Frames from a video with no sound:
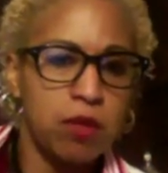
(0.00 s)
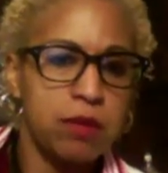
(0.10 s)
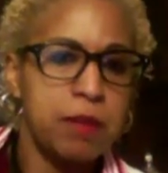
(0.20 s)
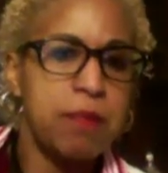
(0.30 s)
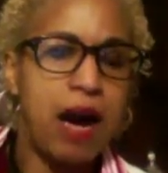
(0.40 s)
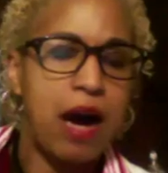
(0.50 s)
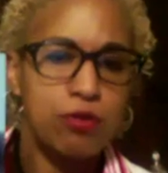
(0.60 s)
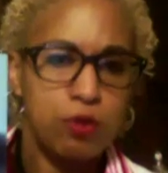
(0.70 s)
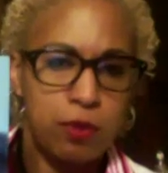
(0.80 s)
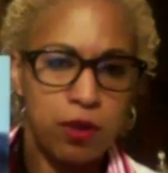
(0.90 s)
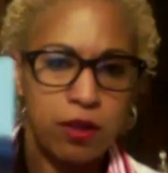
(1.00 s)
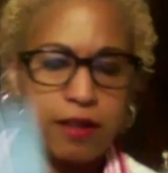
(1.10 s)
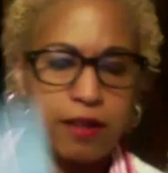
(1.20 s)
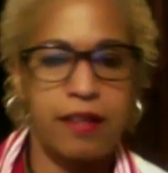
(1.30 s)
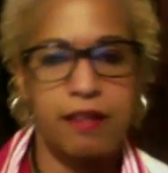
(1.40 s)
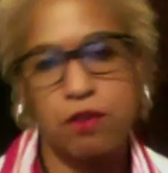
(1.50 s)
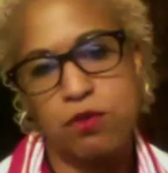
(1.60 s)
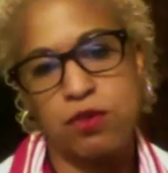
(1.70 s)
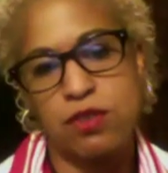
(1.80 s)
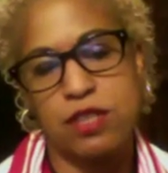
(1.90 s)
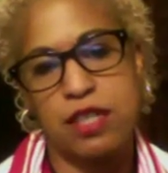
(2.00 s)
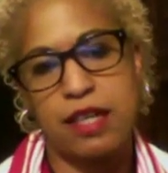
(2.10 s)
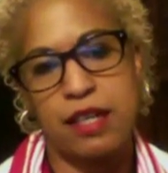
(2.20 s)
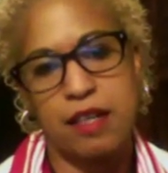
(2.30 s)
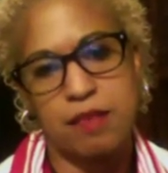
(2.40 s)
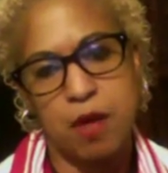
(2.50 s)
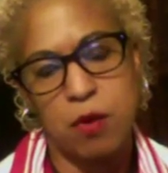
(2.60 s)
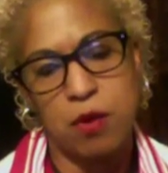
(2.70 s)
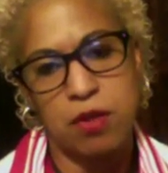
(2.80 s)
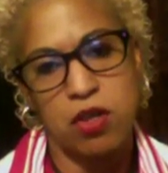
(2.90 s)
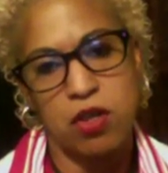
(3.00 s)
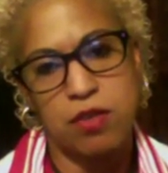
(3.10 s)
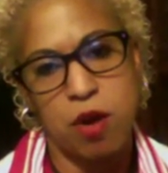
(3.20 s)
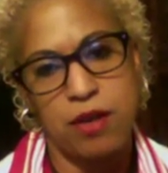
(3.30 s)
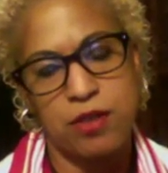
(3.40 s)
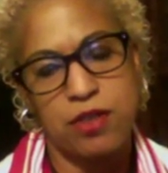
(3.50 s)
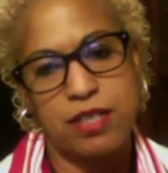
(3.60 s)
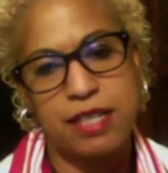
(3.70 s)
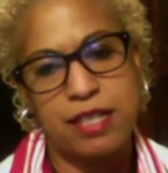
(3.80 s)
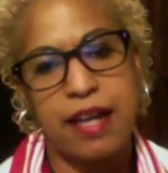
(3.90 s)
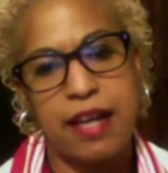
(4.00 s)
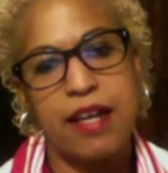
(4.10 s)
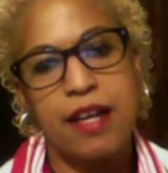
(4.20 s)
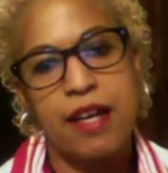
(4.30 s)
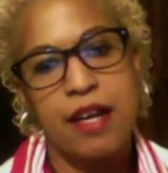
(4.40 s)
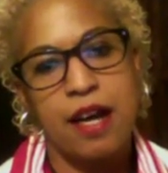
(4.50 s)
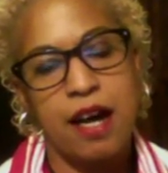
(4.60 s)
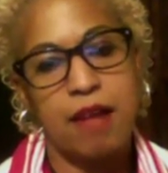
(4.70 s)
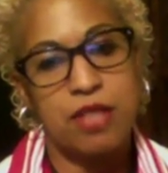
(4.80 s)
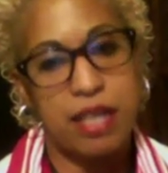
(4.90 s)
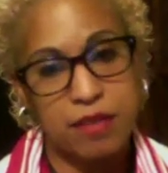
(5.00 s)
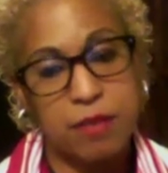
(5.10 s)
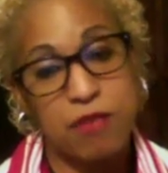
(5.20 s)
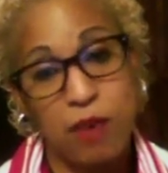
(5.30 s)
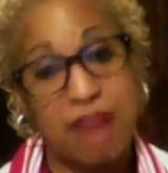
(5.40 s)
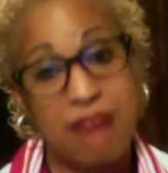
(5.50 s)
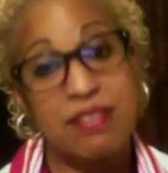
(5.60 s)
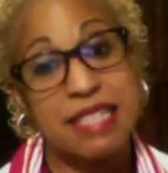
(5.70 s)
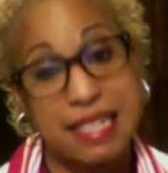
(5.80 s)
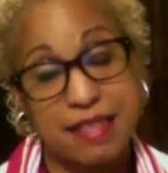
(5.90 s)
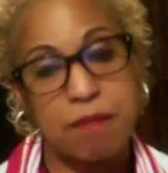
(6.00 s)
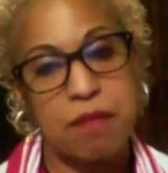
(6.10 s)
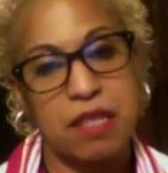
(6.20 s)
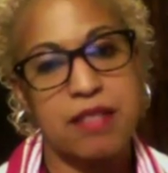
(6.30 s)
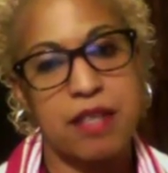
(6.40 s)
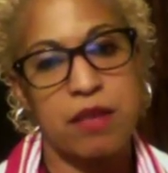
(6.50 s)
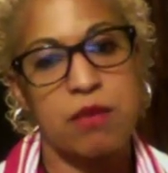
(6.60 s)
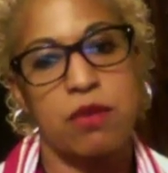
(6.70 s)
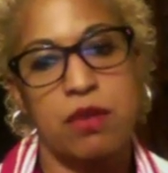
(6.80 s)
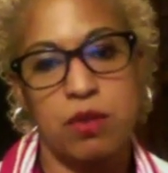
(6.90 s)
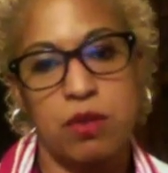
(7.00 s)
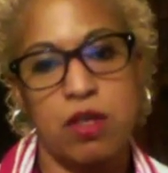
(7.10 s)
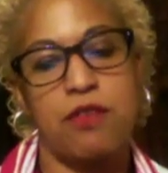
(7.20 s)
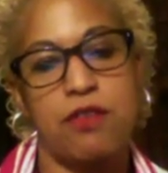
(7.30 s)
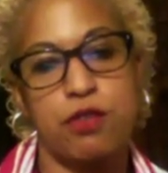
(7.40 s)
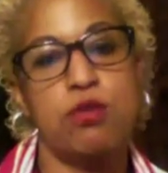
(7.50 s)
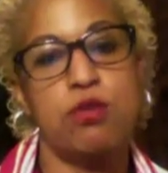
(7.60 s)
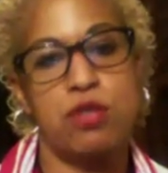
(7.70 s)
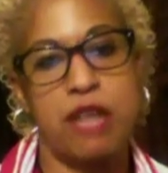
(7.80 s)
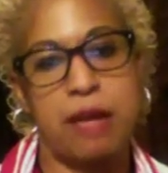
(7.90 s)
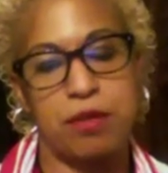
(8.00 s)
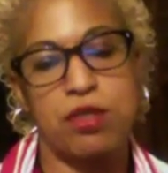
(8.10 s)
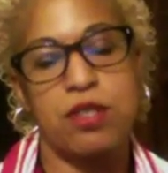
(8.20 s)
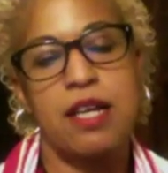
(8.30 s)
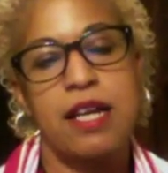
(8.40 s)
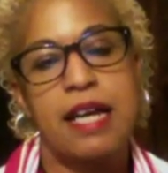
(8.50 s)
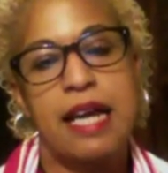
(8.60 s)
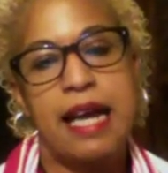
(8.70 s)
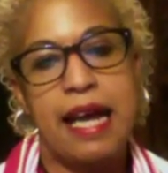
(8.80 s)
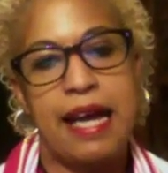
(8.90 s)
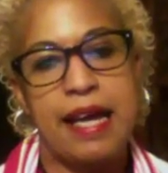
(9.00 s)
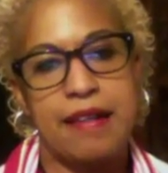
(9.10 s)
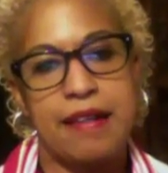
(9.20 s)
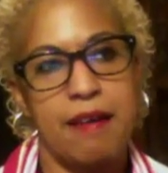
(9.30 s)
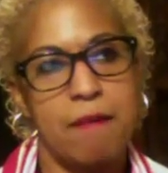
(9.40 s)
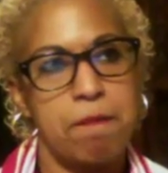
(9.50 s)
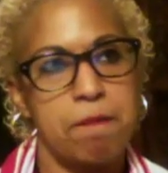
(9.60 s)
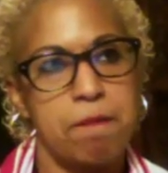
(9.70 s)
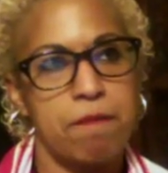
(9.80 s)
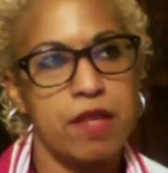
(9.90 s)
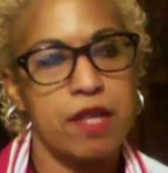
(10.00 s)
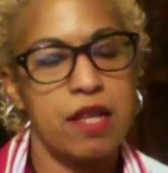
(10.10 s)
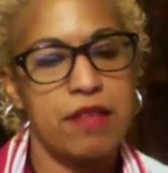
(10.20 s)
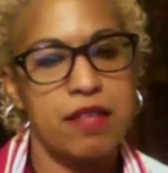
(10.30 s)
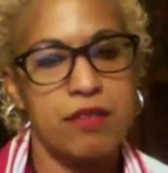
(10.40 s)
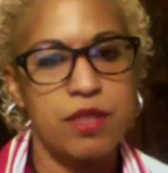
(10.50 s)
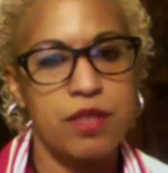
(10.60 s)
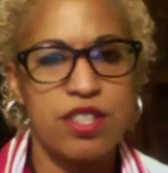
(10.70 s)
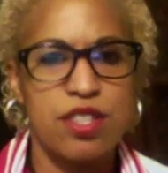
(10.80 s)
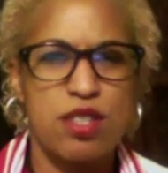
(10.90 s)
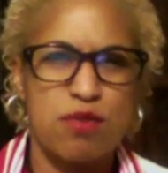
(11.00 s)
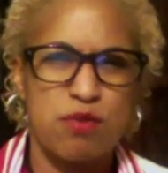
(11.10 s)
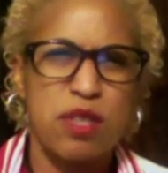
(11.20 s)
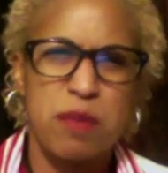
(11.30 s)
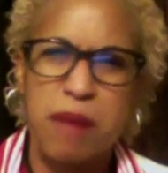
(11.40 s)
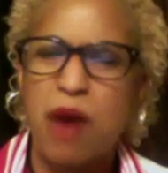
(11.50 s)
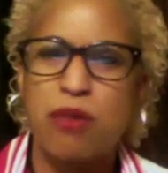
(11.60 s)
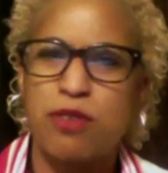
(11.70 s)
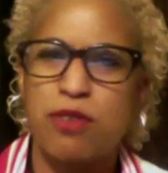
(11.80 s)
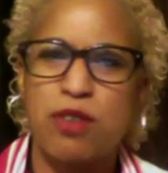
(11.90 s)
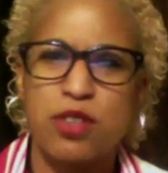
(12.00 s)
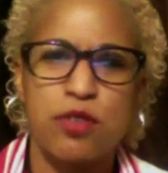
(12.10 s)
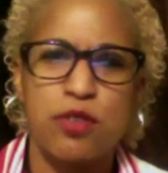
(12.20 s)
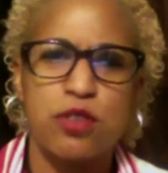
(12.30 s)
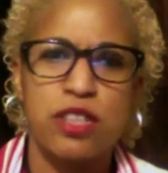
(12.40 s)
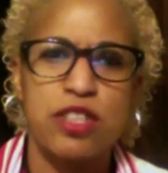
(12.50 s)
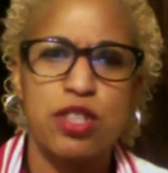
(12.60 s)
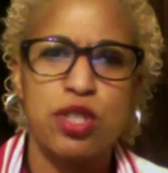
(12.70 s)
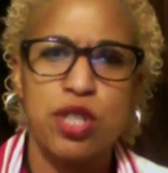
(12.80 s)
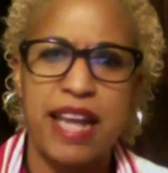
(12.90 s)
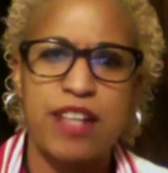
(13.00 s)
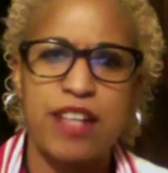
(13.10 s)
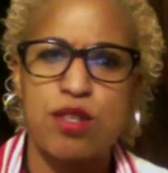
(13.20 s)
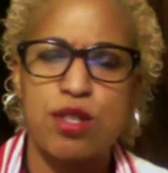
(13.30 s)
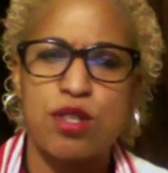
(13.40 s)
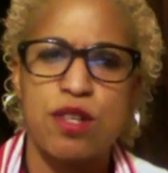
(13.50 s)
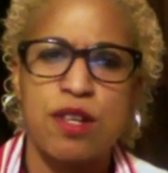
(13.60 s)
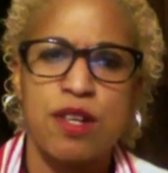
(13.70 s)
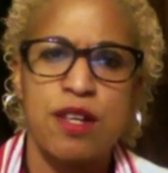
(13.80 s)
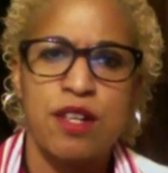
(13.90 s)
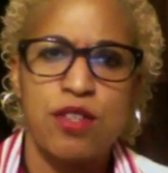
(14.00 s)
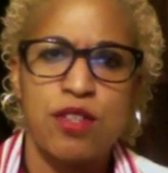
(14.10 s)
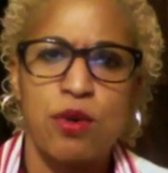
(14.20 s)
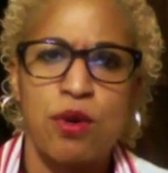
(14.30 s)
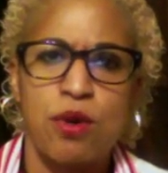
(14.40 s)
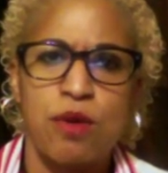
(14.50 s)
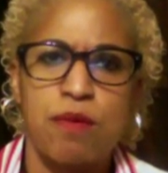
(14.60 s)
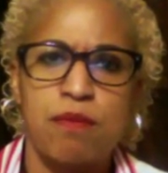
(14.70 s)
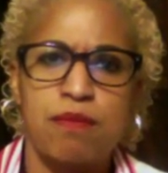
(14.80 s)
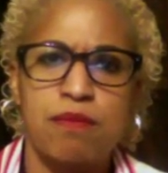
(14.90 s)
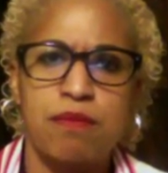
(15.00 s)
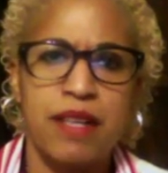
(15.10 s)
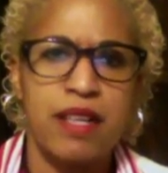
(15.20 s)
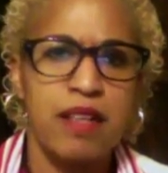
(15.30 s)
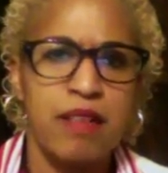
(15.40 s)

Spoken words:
powerful book. If you've seen any of my webinars prior to today, check them if you haven't seen them, because we'll cover the first two chapters, and they're really just really powerful. So if you're looking to change your money